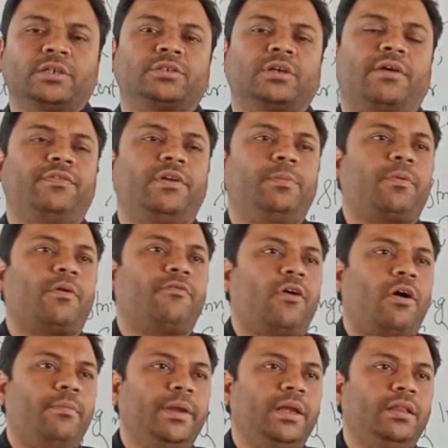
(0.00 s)
So after
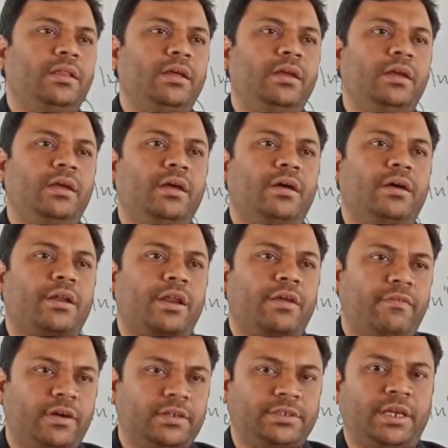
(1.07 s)
performing the
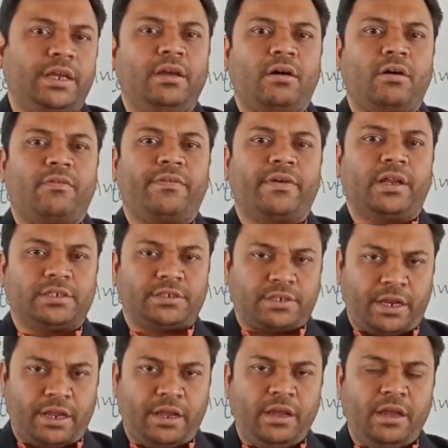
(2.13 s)
reversing of a
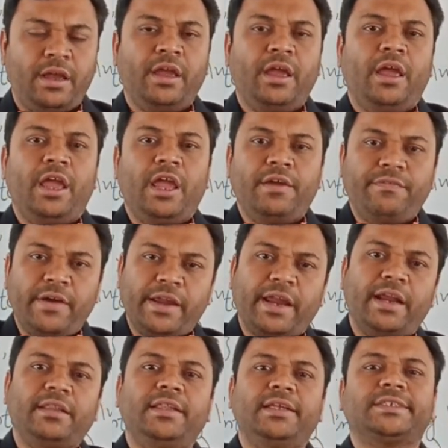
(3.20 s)
string, if I
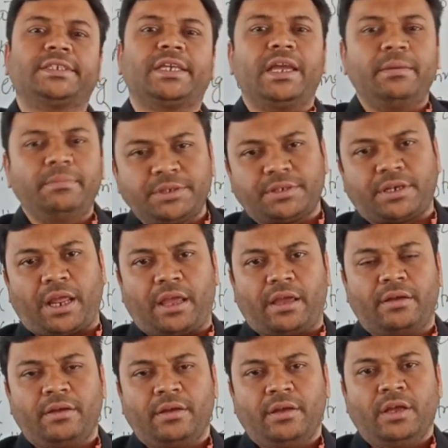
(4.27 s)
get the same string,
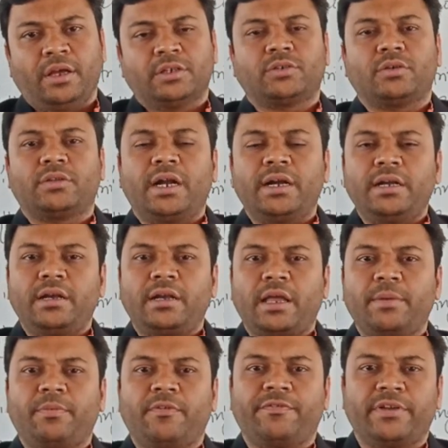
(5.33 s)
so that
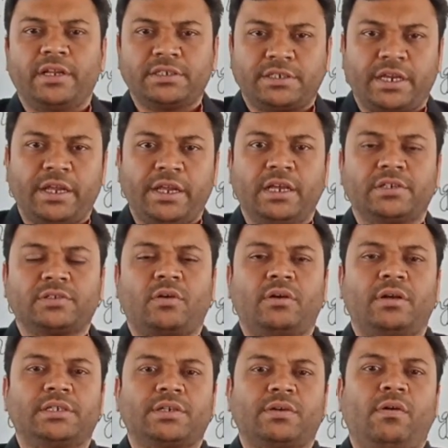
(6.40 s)
type of a string is
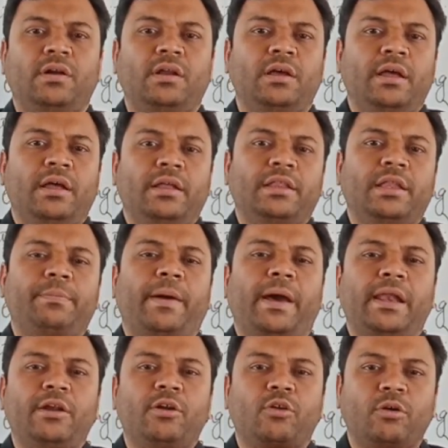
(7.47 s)
called as what? The
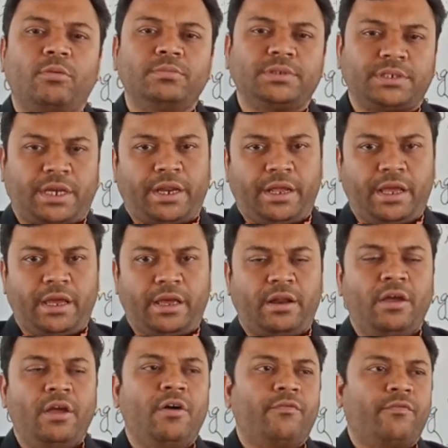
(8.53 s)
palindrome string
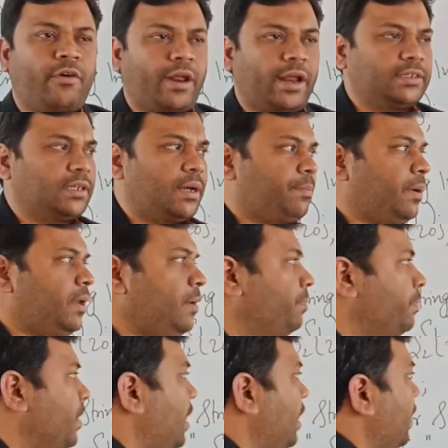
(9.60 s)
here. For
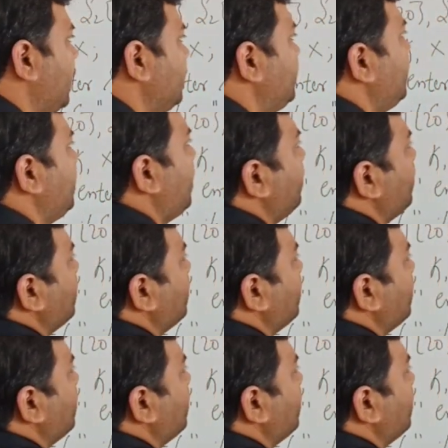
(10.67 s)
example, consider